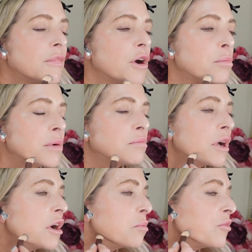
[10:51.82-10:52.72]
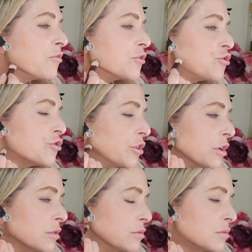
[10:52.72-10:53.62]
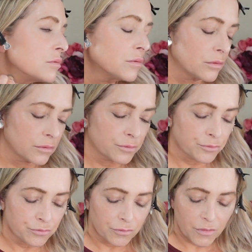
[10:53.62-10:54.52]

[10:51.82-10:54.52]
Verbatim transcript: a pump for sure. All